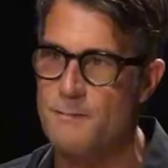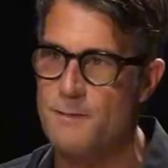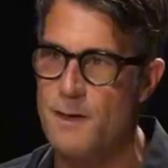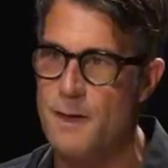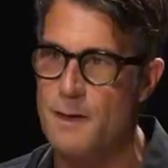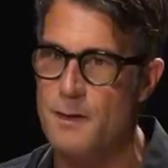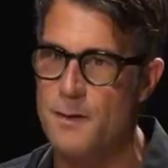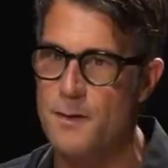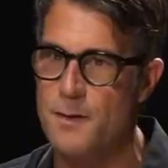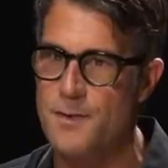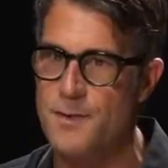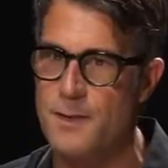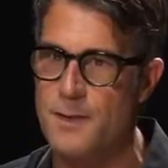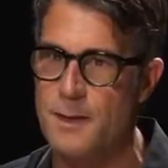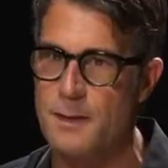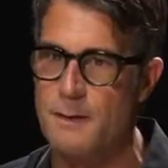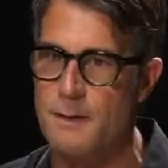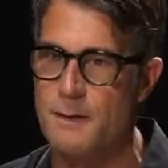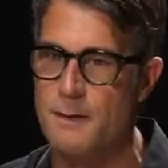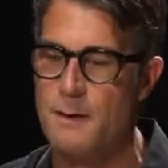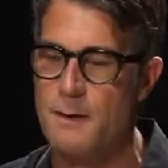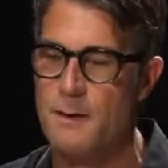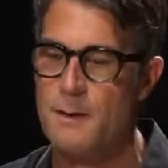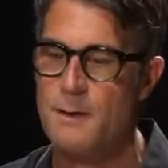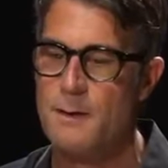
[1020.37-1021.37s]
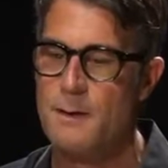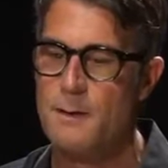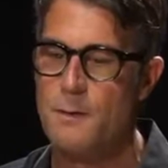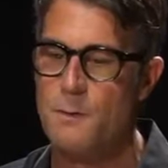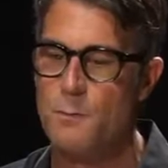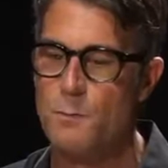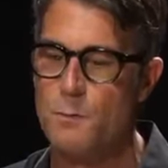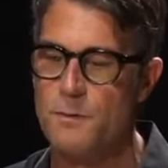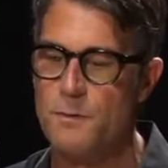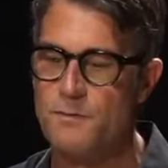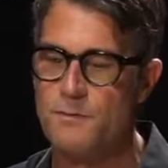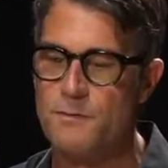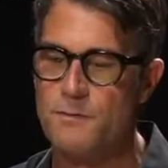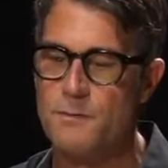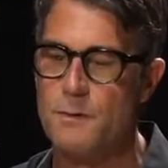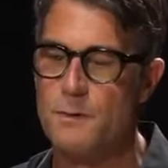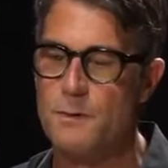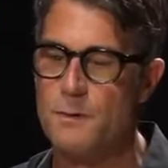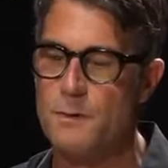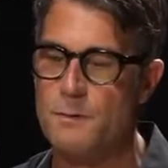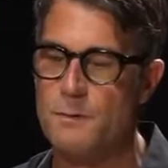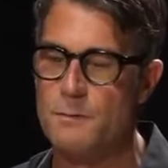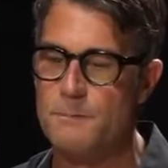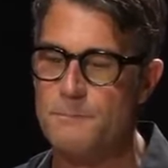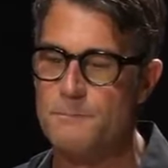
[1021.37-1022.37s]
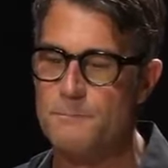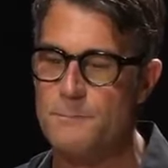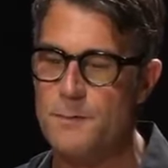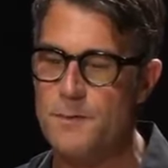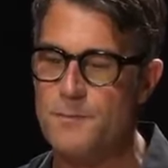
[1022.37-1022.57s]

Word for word: of health. And we're still,